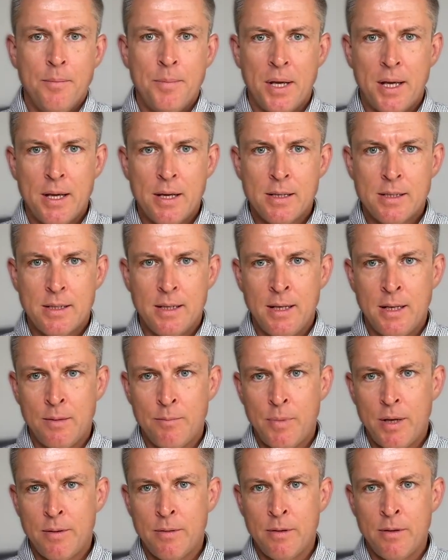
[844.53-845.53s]
Because in,
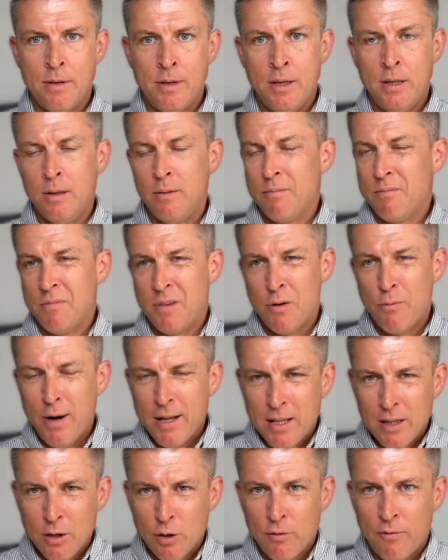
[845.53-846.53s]
uh, in
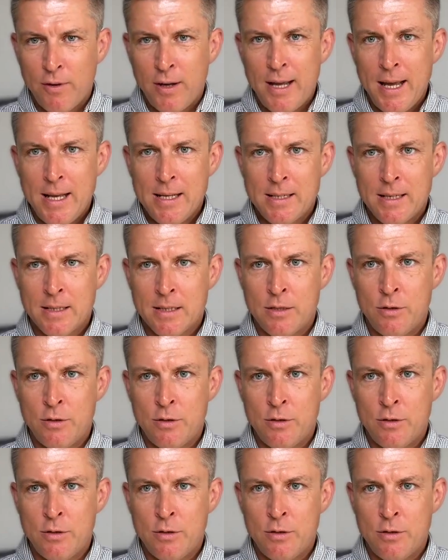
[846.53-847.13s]
quite a lot of cases,